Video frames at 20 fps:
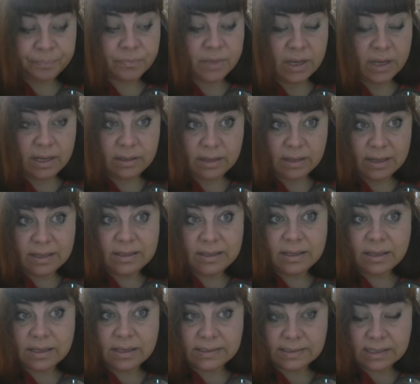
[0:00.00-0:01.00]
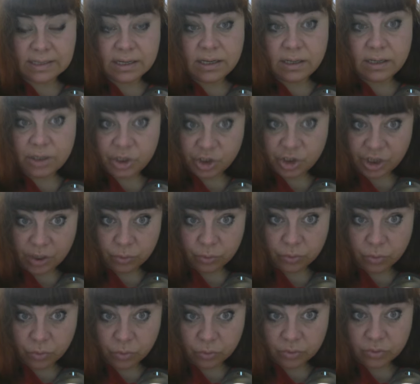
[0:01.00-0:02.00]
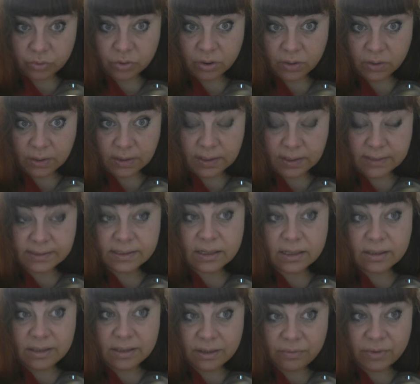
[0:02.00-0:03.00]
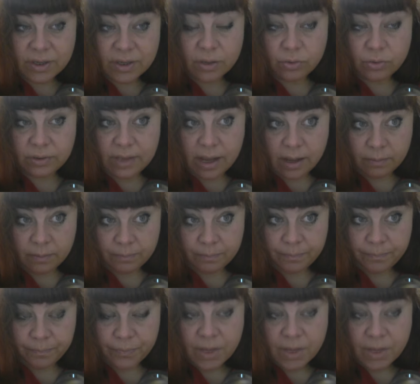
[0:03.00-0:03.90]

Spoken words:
in his early childhood, he has difficult time.